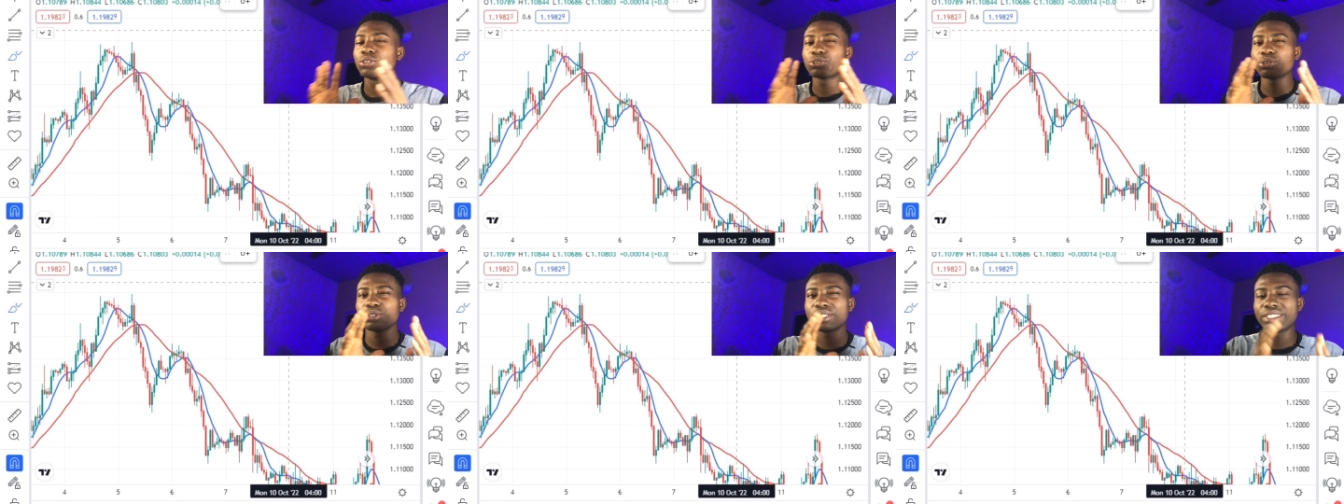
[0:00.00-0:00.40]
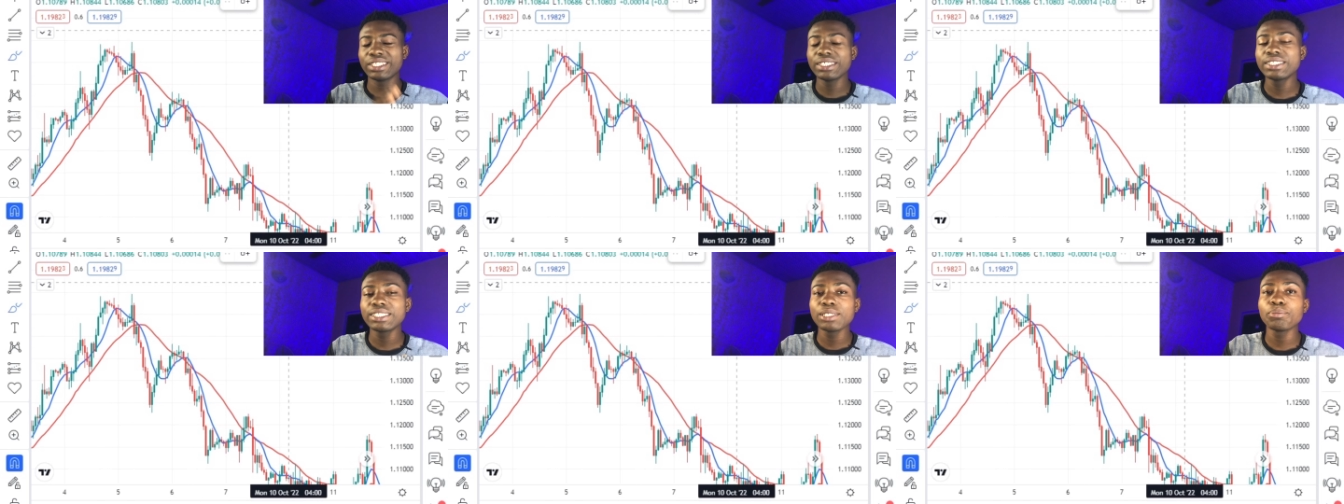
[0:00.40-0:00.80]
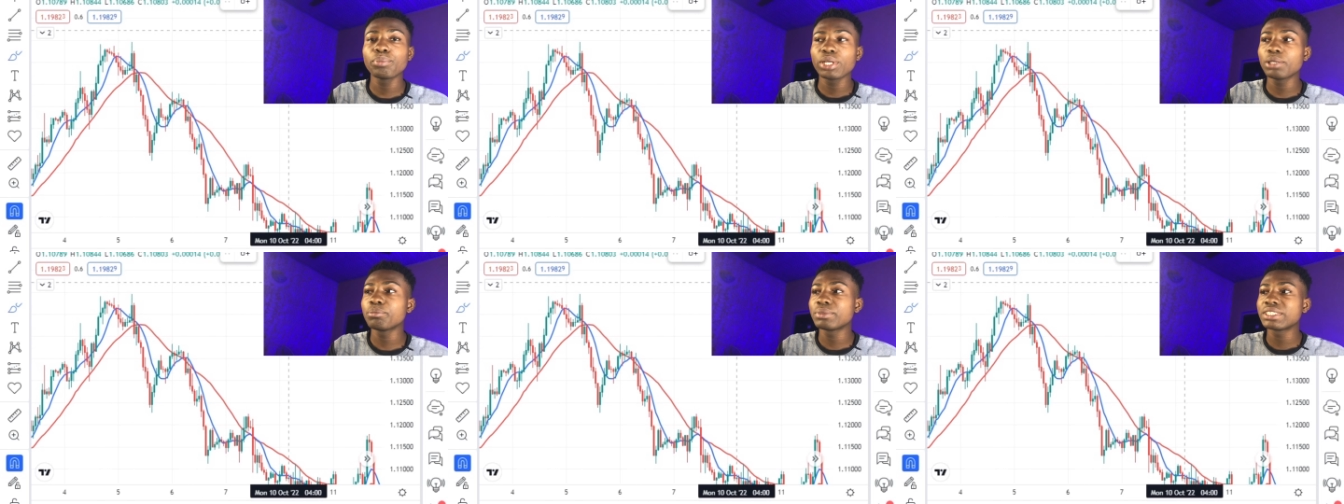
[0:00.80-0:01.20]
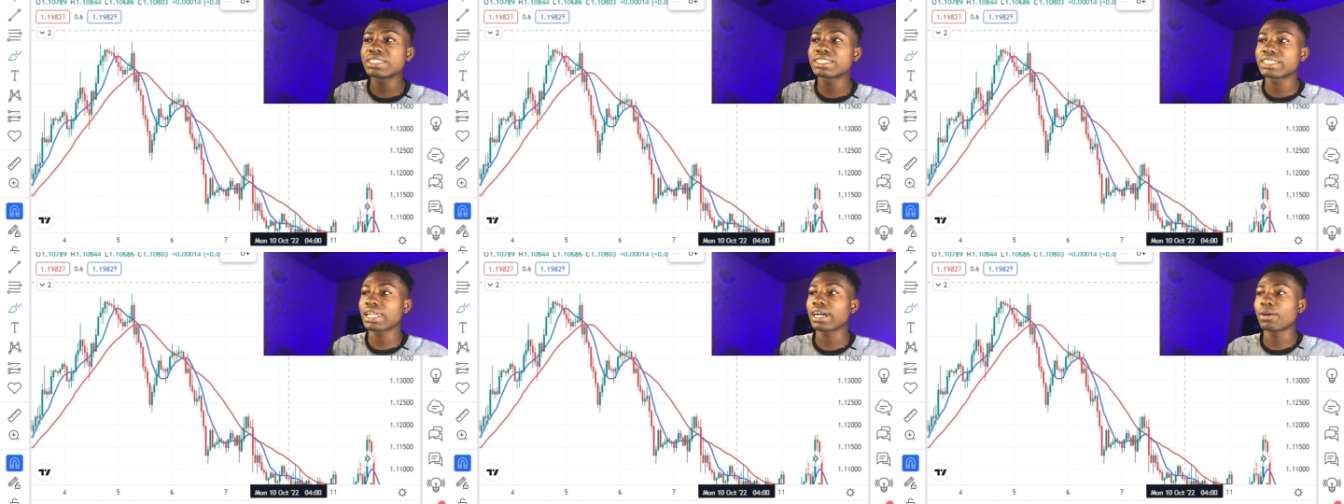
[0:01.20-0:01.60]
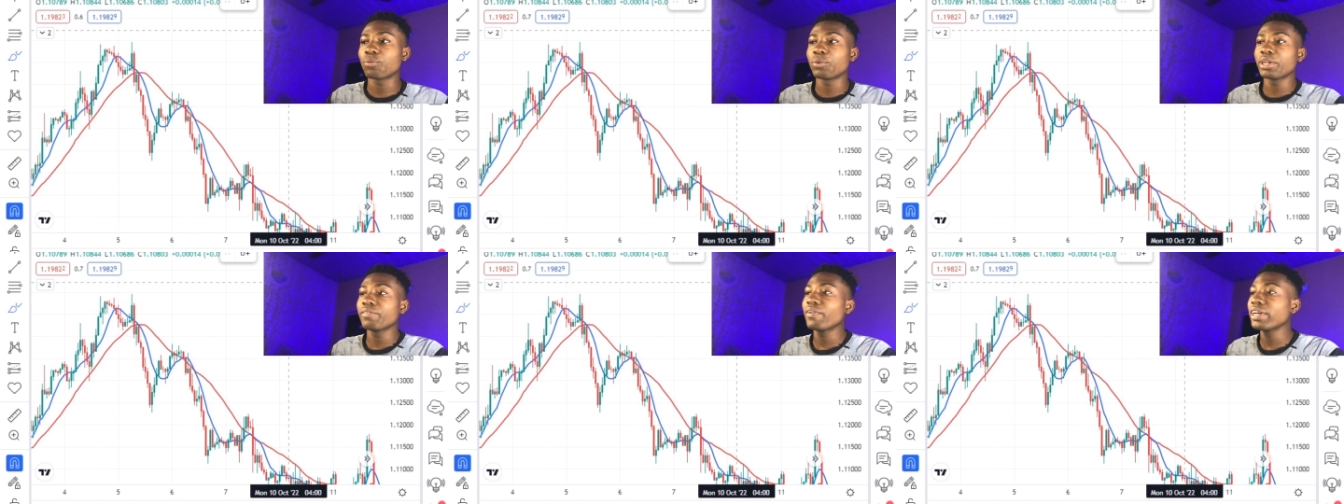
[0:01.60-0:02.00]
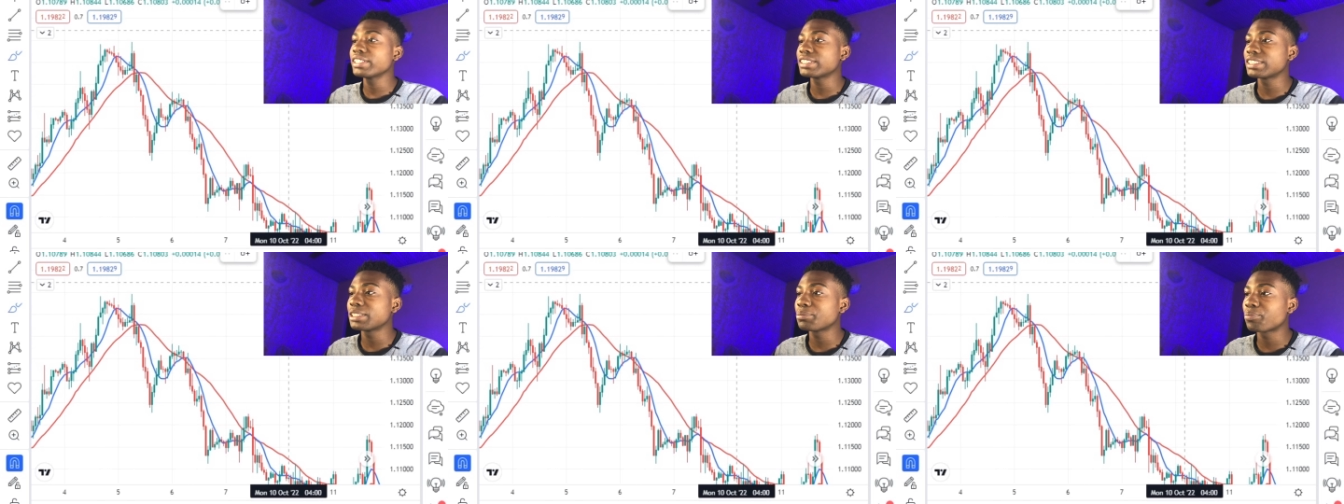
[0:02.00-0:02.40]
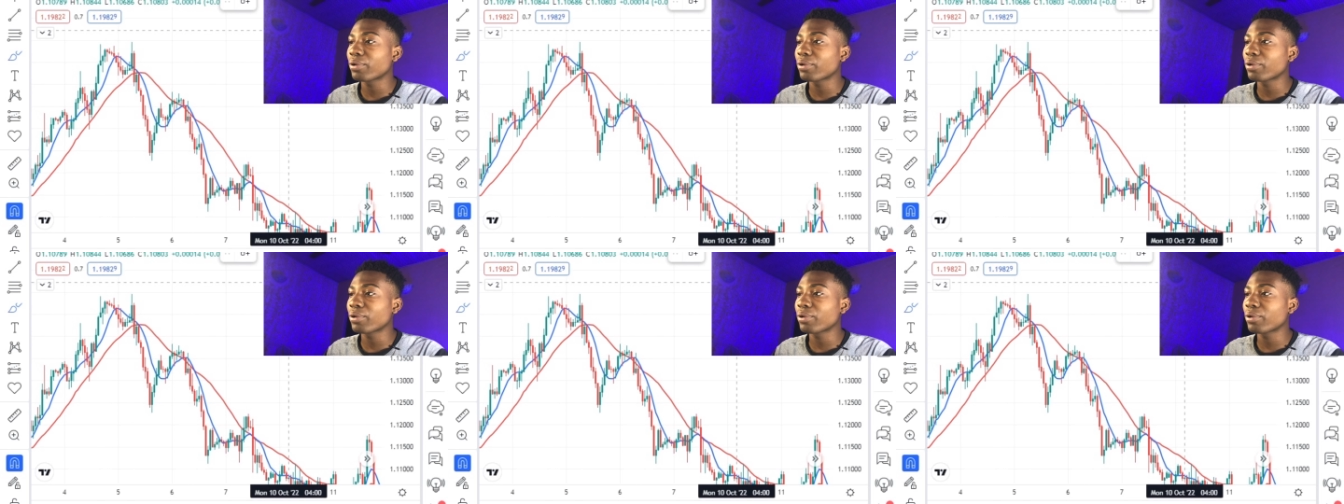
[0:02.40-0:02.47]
so this simply means that whenever you see